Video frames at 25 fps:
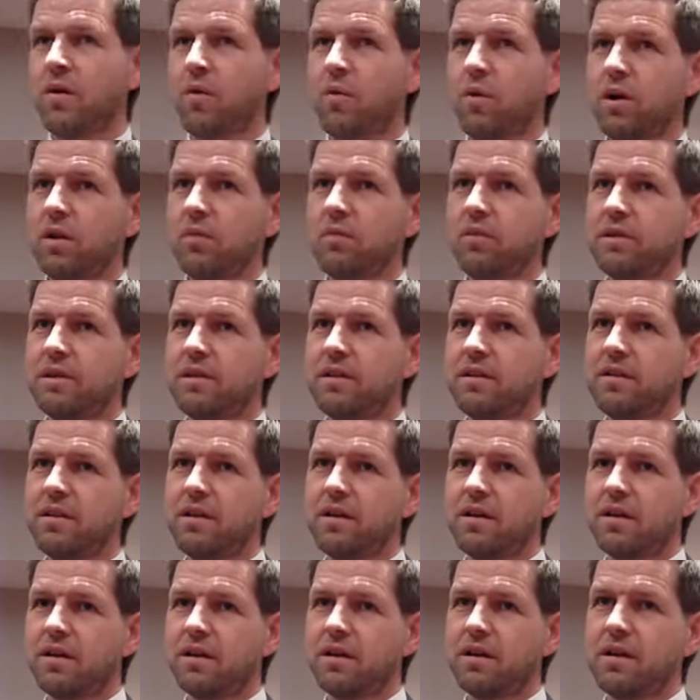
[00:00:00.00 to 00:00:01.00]
Well, we did
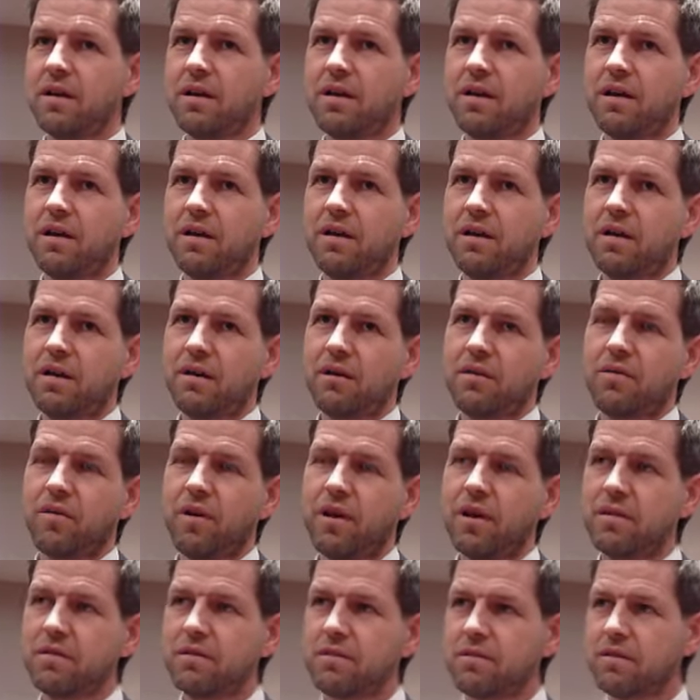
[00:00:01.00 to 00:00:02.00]
a
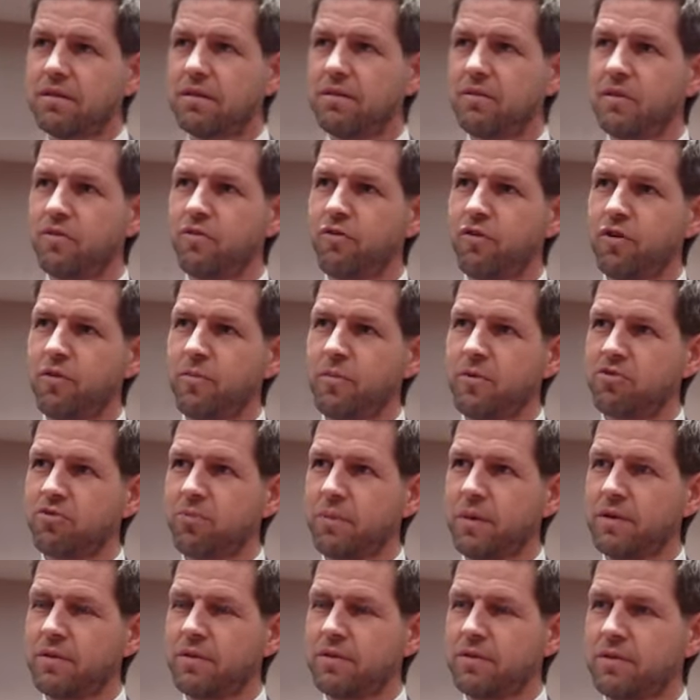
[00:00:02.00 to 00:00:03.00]
great
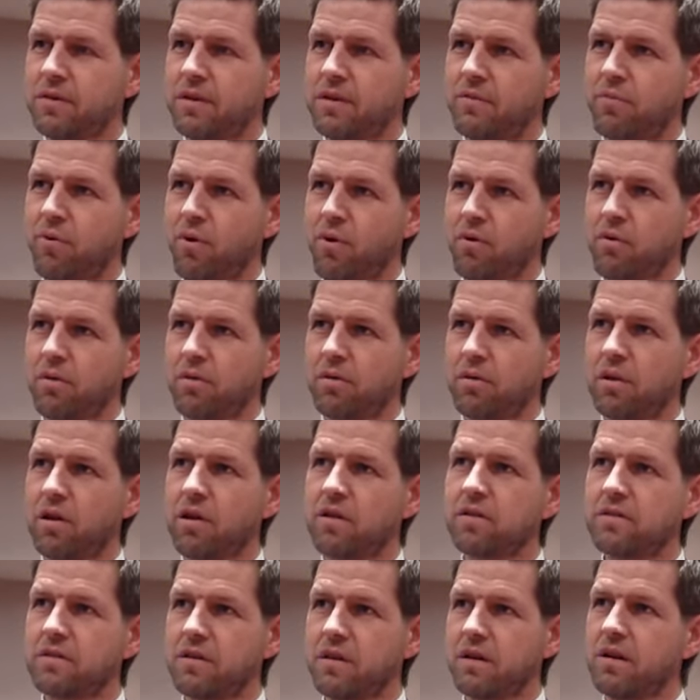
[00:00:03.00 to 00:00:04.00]
refurbishment program
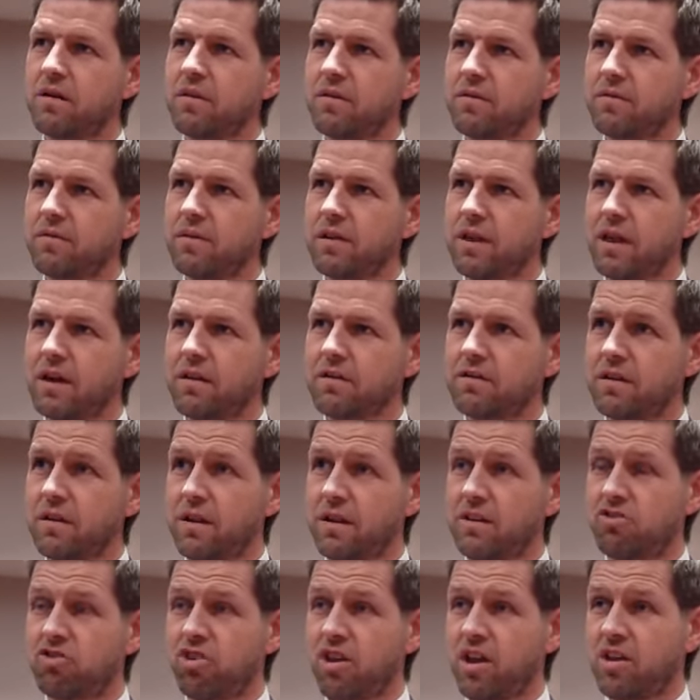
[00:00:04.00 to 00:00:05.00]
last year. We
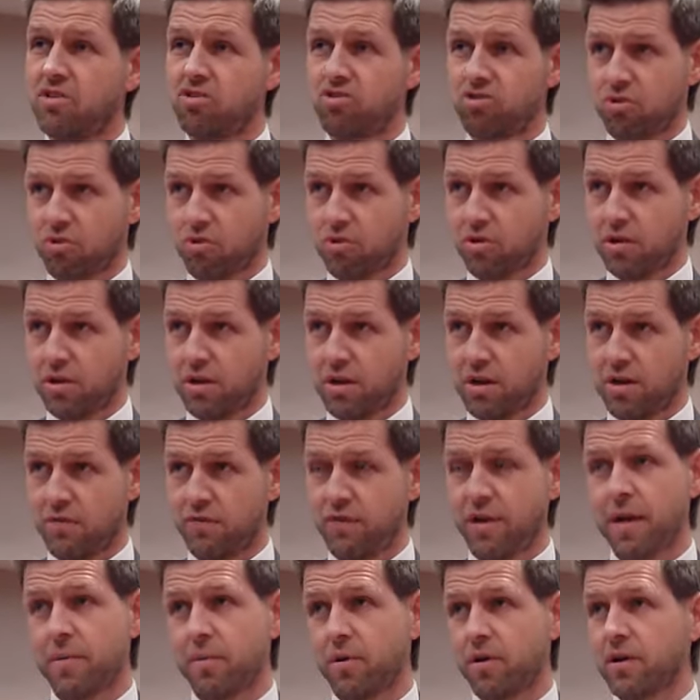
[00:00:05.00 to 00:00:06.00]
actually changed all the
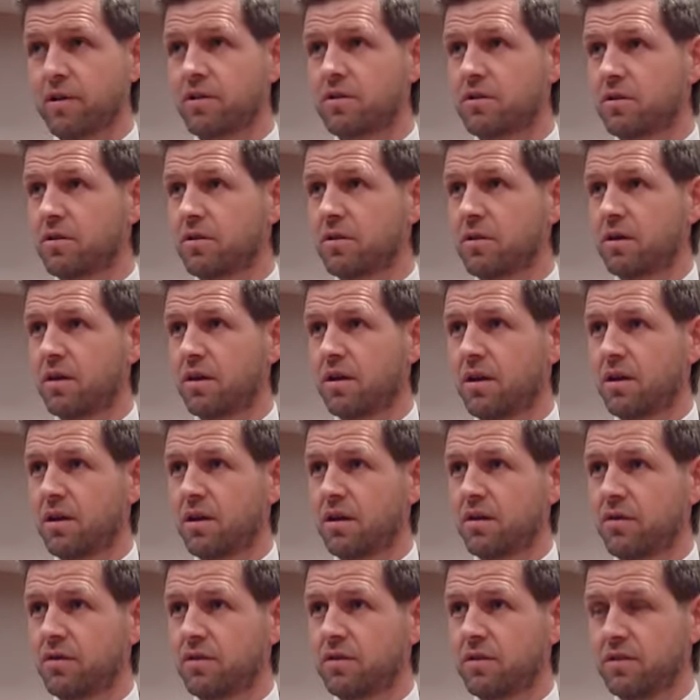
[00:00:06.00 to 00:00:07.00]
fabrics on
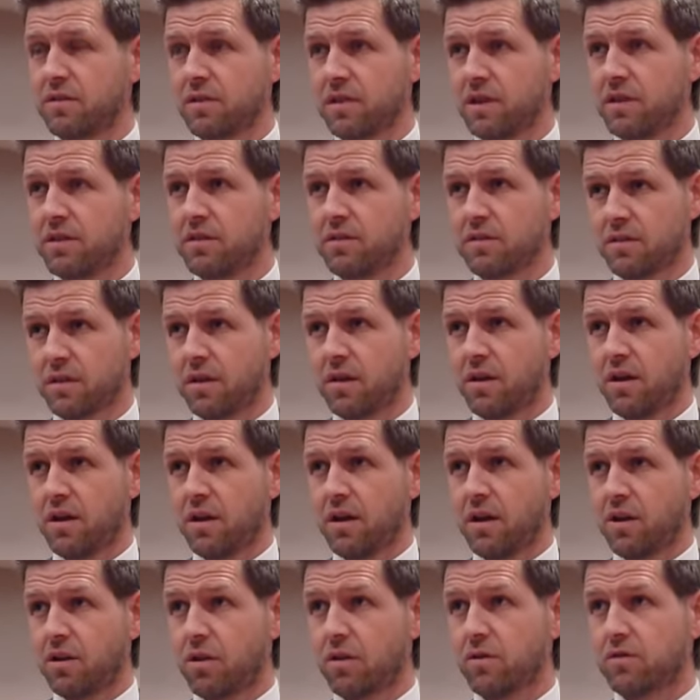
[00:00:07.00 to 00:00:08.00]
the seats,
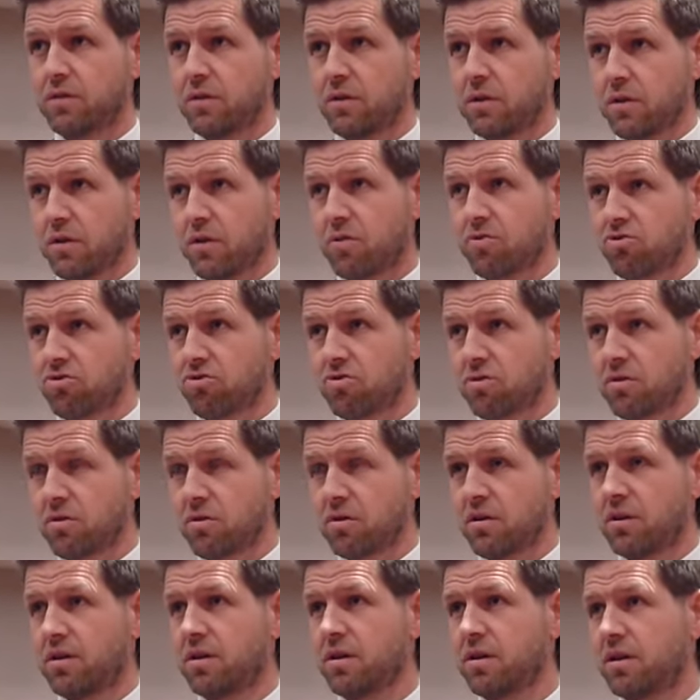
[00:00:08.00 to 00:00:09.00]
and also the
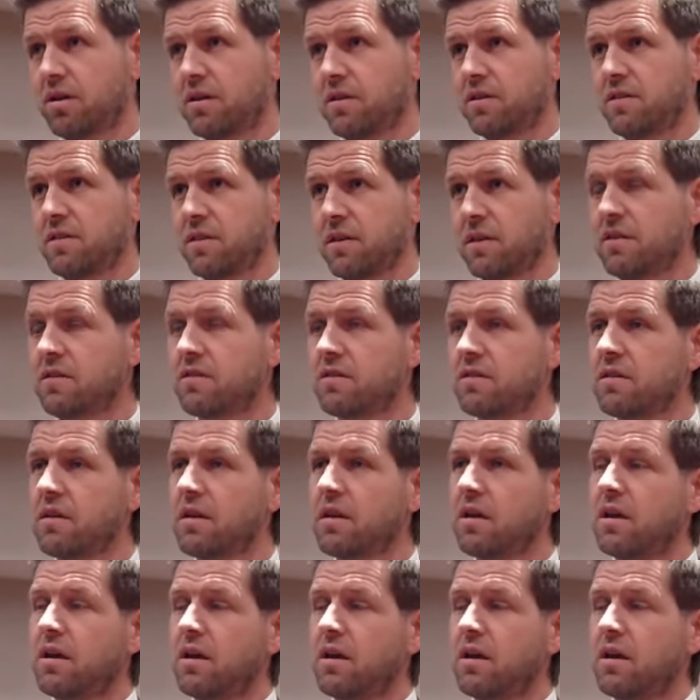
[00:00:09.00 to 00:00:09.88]
cushion in the seats.